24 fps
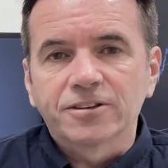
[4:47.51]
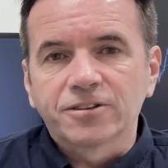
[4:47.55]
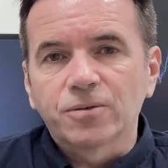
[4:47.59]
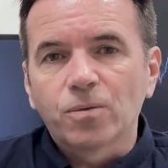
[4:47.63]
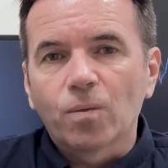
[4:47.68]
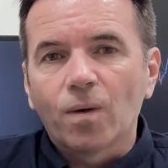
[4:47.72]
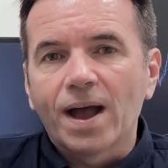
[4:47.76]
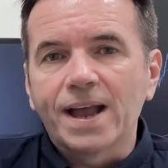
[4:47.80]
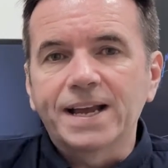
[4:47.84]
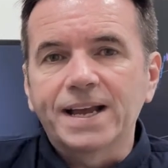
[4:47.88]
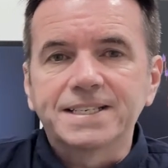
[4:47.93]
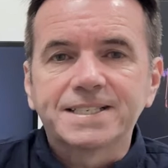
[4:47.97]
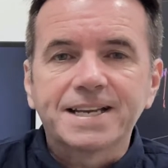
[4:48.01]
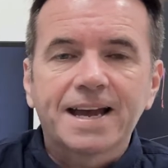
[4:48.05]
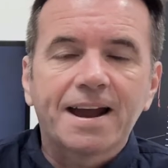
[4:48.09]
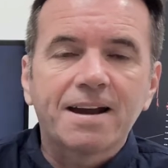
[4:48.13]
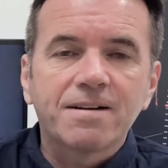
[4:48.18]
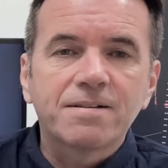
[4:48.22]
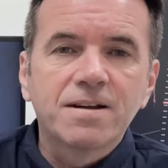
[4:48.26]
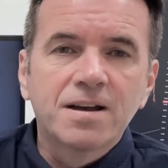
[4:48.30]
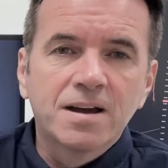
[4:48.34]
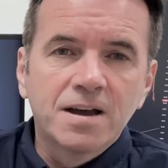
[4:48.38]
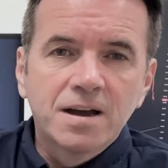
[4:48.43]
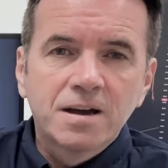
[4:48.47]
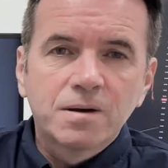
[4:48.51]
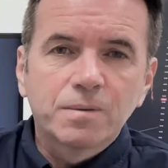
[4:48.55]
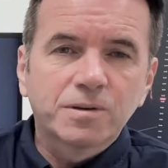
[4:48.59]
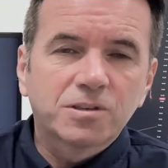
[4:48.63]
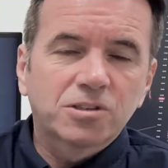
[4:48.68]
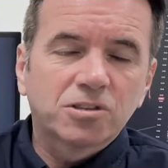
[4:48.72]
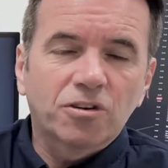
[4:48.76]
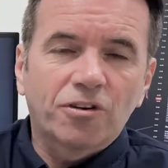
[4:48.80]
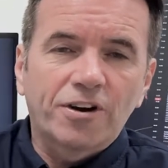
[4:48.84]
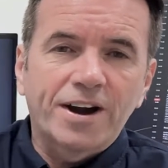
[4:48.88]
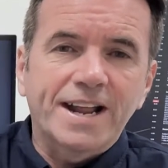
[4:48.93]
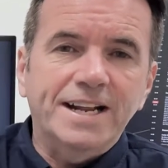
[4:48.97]
On the way down, we
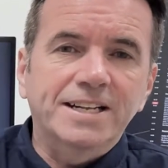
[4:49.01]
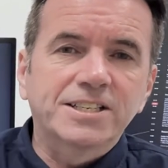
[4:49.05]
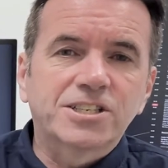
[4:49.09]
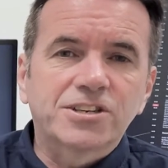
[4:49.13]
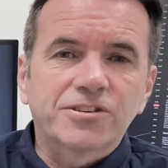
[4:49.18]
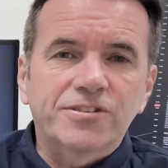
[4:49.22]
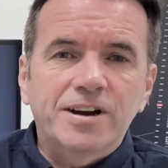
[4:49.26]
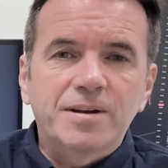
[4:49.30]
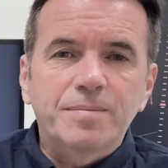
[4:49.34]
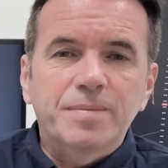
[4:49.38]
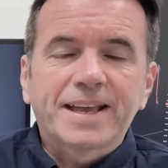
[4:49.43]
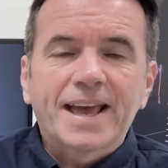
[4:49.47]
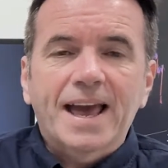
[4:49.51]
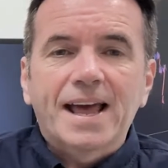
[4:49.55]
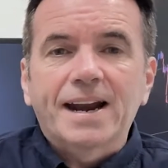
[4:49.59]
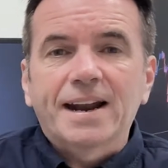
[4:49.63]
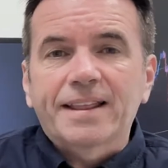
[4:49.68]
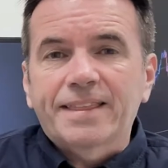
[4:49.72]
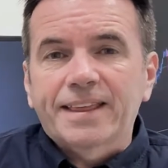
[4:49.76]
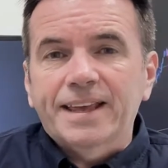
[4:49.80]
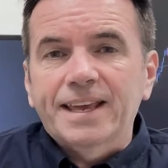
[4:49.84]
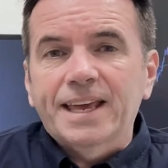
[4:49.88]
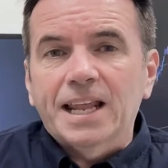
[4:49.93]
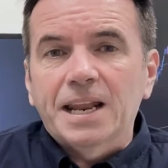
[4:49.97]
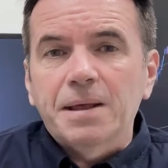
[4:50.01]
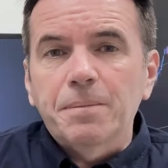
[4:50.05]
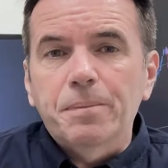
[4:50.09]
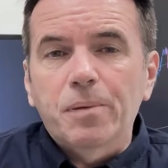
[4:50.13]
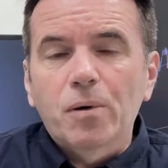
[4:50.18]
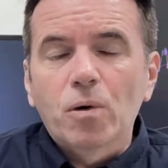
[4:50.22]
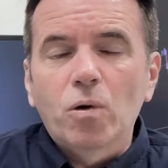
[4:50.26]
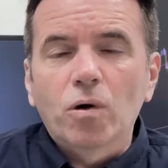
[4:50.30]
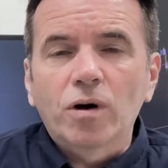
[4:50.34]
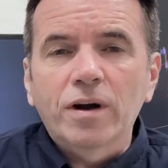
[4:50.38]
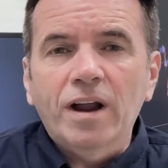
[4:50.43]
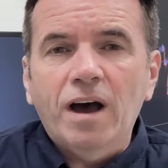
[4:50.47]
saw an interim, again, I think an
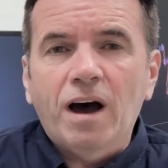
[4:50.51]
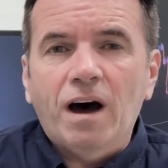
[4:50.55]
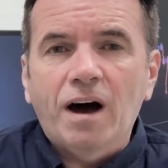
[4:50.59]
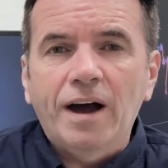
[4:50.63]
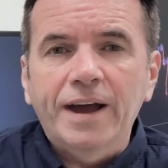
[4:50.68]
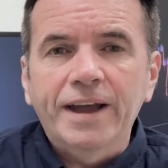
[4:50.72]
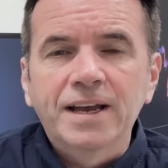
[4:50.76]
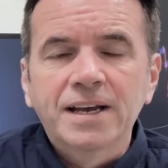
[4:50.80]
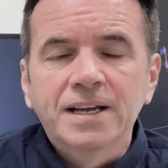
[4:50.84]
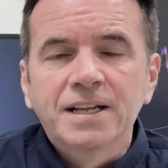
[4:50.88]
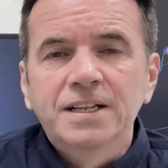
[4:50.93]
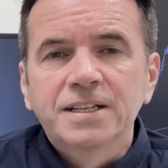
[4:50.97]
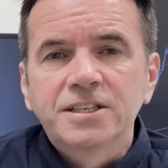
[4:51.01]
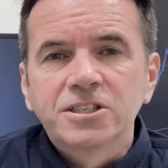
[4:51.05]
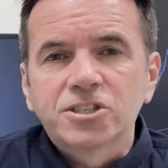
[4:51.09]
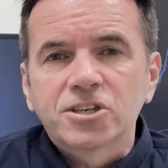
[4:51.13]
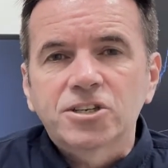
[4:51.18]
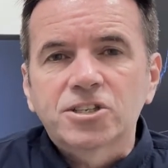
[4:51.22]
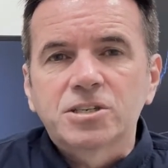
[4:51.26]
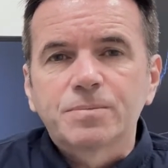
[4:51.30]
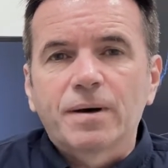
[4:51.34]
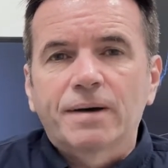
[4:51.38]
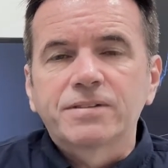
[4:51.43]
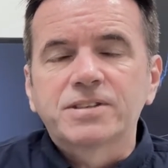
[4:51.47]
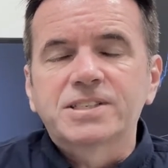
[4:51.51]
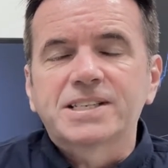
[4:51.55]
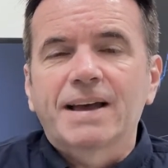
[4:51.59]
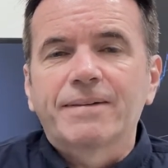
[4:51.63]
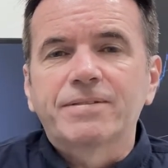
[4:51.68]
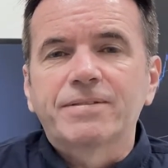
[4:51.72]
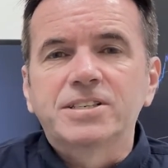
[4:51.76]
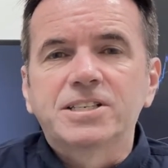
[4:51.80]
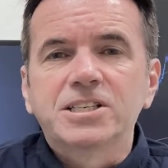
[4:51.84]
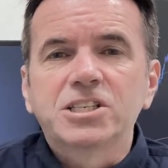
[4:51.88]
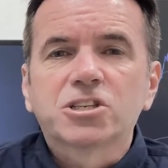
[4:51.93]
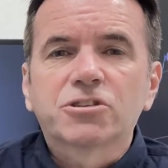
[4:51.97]
important high just above
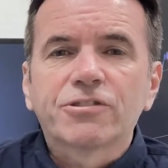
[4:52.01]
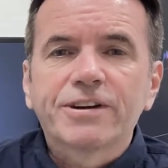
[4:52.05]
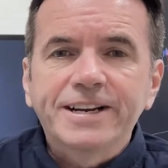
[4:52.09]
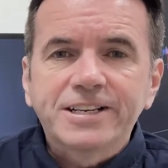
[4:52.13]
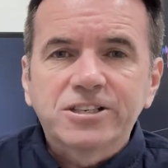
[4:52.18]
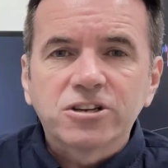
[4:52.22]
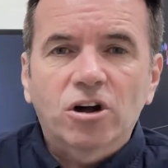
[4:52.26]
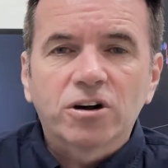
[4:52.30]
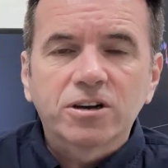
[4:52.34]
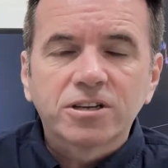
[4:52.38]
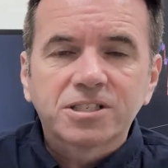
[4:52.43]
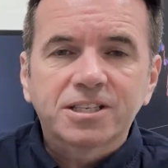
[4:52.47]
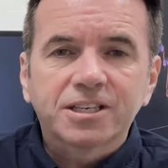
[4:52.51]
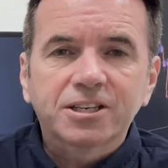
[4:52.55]
$73.